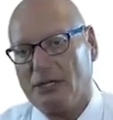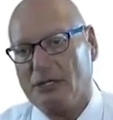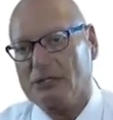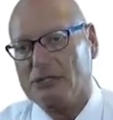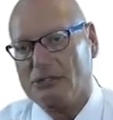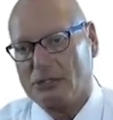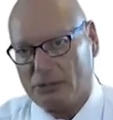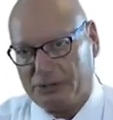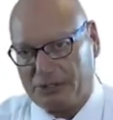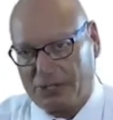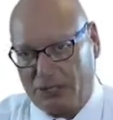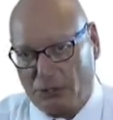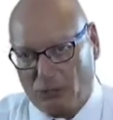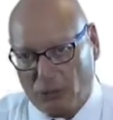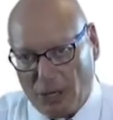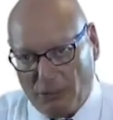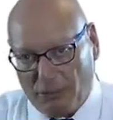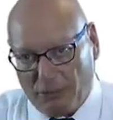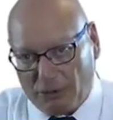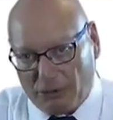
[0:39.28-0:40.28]
so the
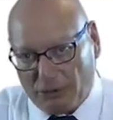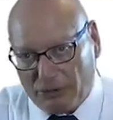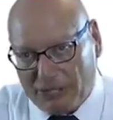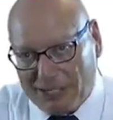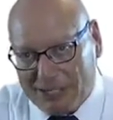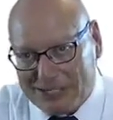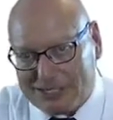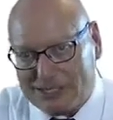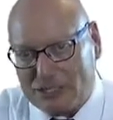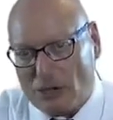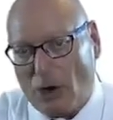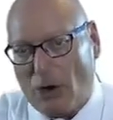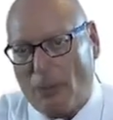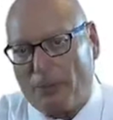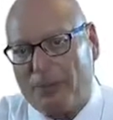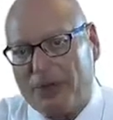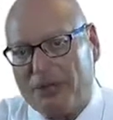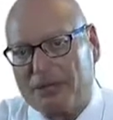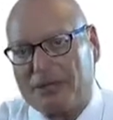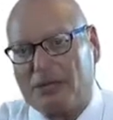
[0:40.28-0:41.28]
gripper is
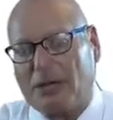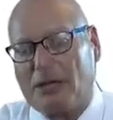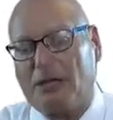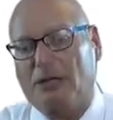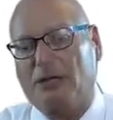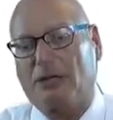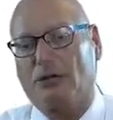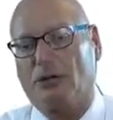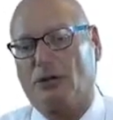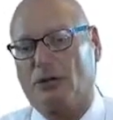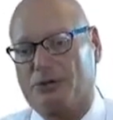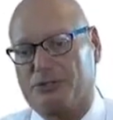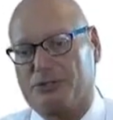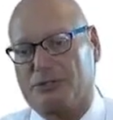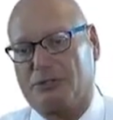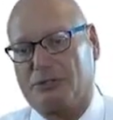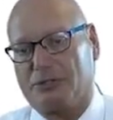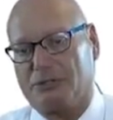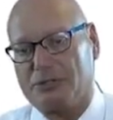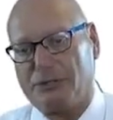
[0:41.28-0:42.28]
opened and
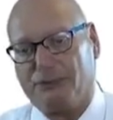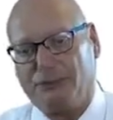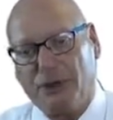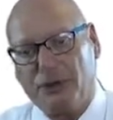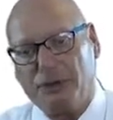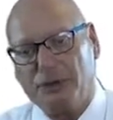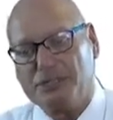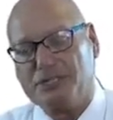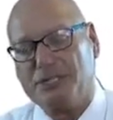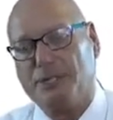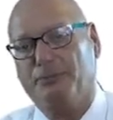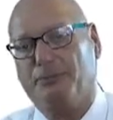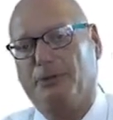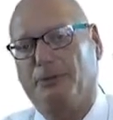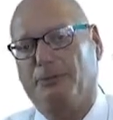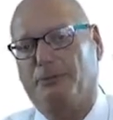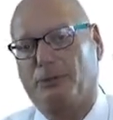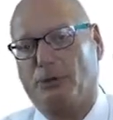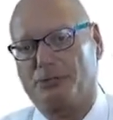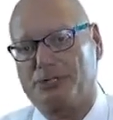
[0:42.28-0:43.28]
closed. It's a very
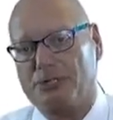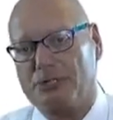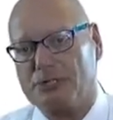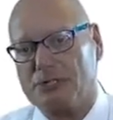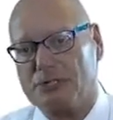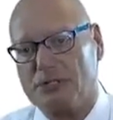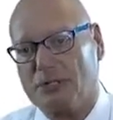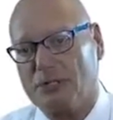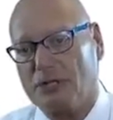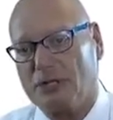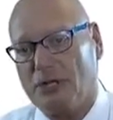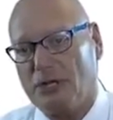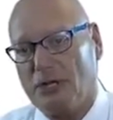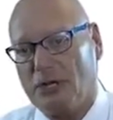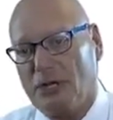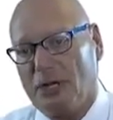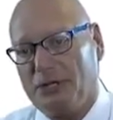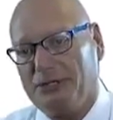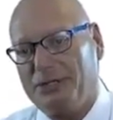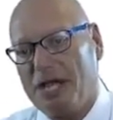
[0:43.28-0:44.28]
simple process.
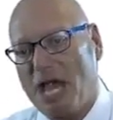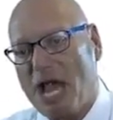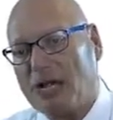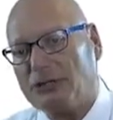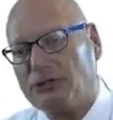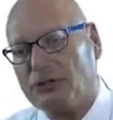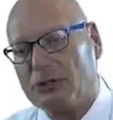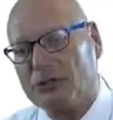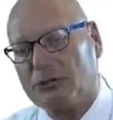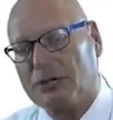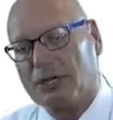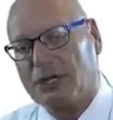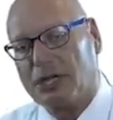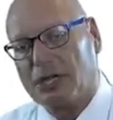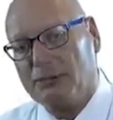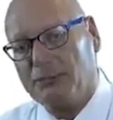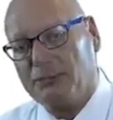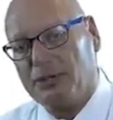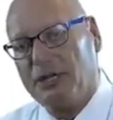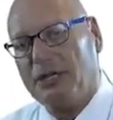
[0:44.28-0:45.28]
The actuator
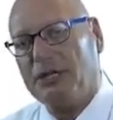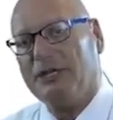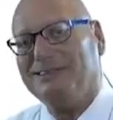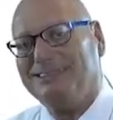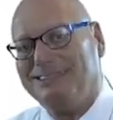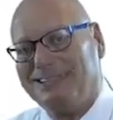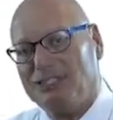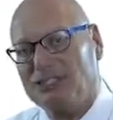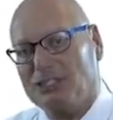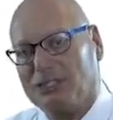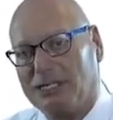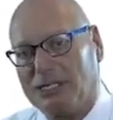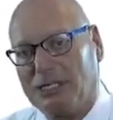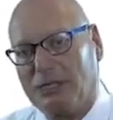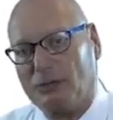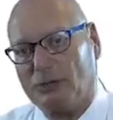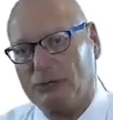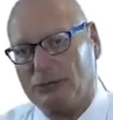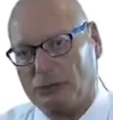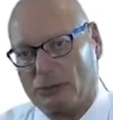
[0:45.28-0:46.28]
can be
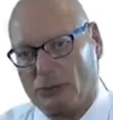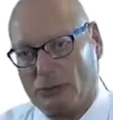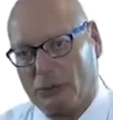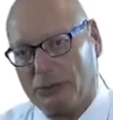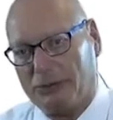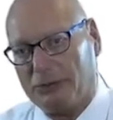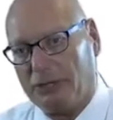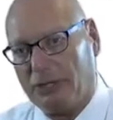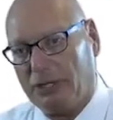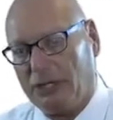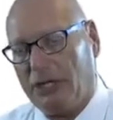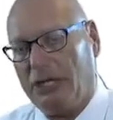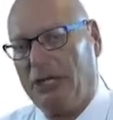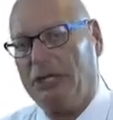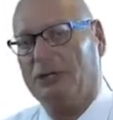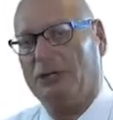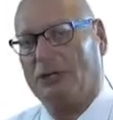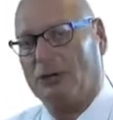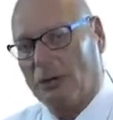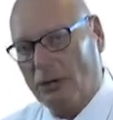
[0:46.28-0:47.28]
digitally controlled,
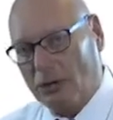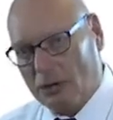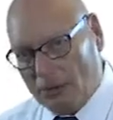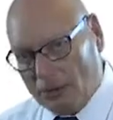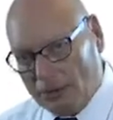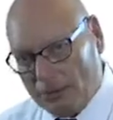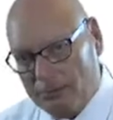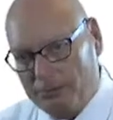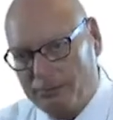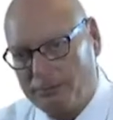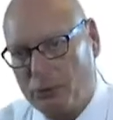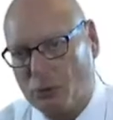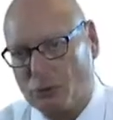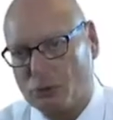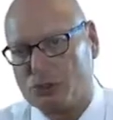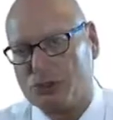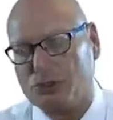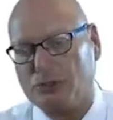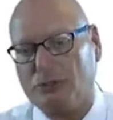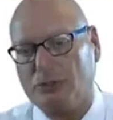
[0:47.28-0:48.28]
either
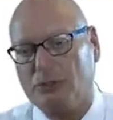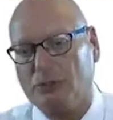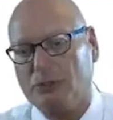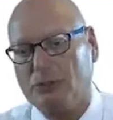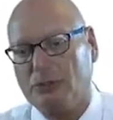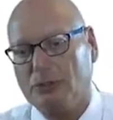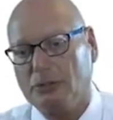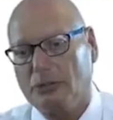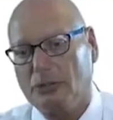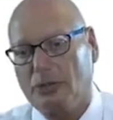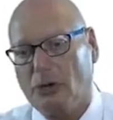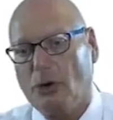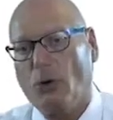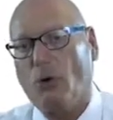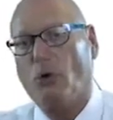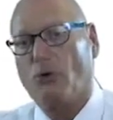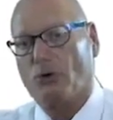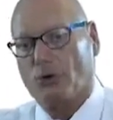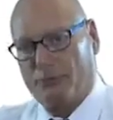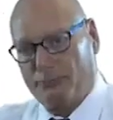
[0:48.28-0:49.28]
pushed
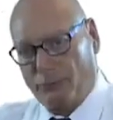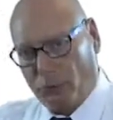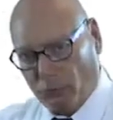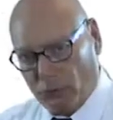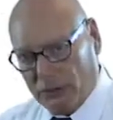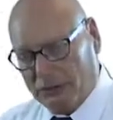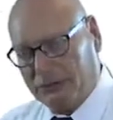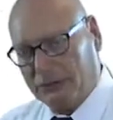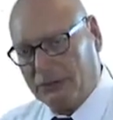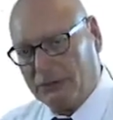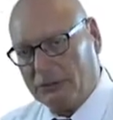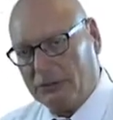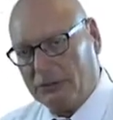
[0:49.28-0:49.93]
or pulled,